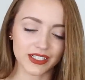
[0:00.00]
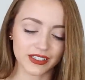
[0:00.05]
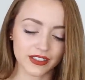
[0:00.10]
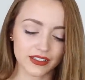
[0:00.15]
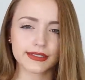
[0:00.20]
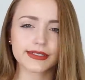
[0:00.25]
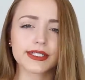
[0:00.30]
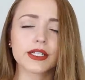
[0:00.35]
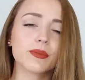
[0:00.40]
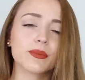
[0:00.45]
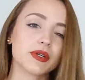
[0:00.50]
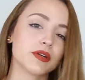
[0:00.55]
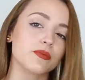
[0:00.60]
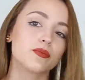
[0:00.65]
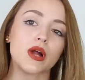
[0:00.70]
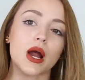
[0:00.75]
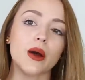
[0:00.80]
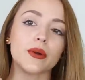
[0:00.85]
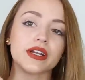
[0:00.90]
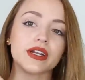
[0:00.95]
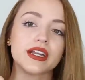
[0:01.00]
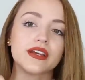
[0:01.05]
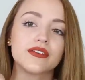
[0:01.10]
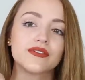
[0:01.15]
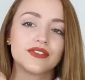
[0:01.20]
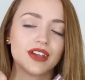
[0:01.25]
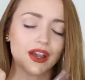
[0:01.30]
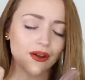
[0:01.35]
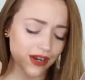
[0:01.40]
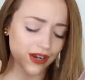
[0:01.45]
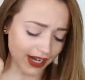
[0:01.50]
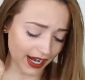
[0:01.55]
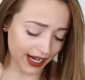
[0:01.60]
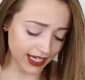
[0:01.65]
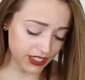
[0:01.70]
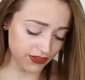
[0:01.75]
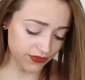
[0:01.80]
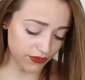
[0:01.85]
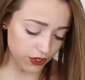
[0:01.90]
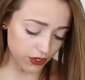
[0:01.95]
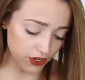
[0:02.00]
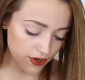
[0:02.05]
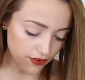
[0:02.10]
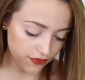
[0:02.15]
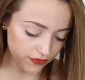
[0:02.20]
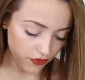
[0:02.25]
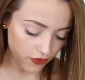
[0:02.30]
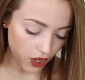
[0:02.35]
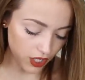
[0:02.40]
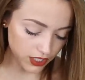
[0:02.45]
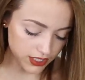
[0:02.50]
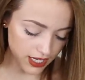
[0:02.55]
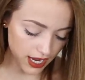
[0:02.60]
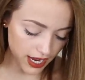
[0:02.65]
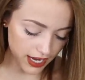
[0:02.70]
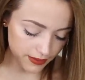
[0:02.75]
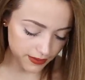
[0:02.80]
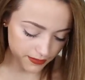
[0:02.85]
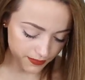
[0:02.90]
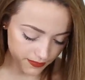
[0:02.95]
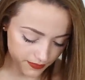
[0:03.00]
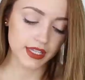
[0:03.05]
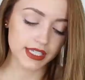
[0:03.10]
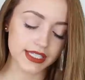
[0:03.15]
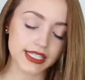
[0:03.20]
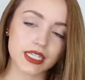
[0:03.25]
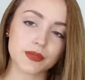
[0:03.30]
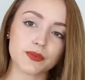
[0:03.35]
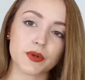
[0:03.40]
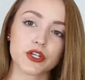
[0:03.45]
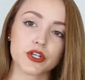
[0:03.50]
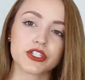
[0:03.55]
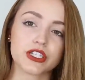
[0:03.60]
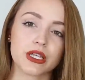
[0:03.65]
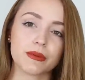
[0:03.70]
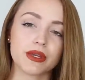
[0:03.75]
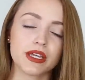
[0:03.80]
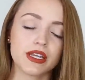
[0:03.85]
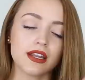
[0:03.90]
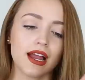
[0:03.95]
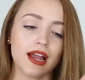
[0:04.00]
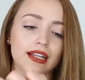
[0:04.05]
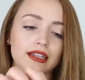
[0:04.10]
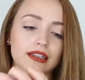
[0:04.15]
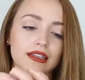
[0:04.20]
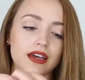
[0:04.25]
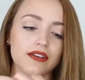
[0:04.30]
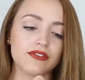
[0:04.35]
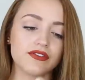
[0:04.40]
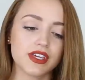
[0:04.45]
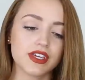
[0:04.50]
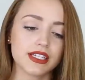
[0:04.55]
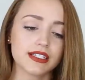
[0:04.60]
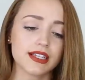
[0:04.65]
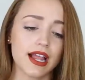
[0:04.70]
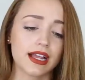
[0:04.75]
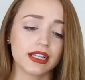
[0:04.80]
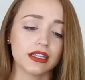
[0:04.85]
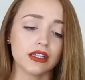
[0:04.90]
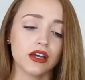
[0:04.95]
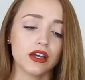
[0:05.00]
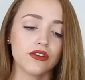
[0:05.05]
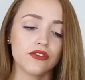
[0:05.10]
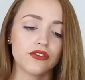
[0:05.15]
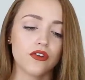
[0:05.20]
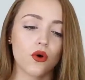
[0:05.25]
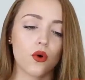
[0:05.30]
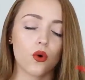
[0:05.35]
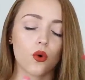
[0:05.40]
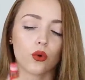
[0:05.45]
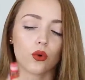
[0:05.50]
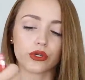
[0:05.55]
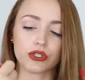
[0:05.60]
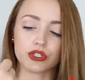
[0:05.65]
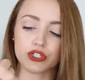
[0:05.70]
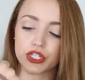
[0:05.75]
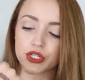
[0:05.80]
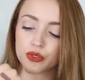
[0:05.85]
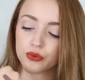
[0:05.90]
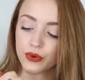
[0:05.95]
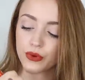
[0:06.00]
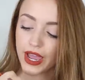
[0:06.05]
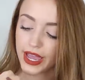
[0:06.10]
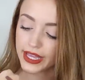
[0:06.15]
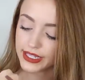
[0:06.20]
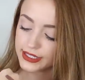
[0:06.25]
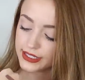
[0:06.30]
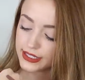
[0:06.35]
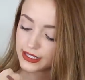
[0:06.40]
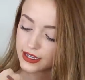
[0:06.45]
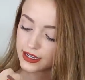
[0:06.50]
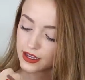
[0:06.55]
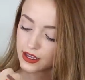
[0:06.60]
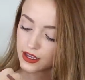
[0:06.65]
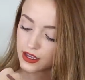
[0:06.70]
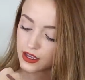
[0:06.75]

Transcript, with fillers: A little bit of brown in it, very nice for fall time. This is Persimmon, I love this. I love orangey reds.